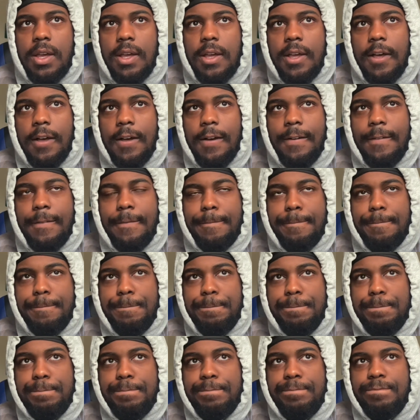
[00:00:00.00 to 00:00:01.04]

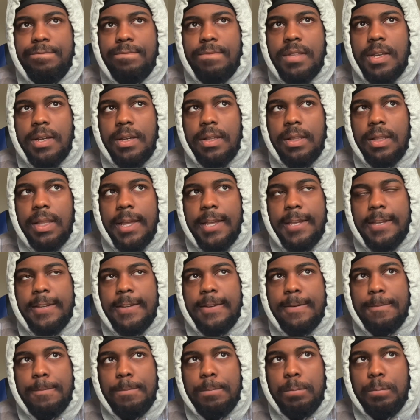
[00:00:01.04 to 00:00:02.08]
it
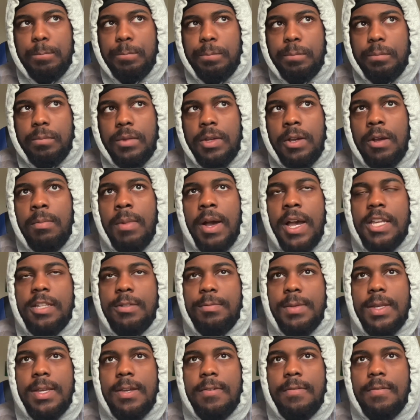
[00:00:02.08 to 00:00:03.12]
reminds
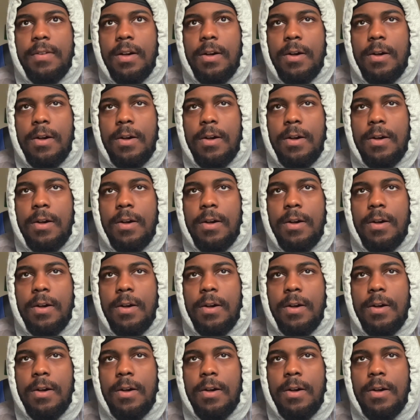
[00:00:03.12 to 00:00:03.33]
me of,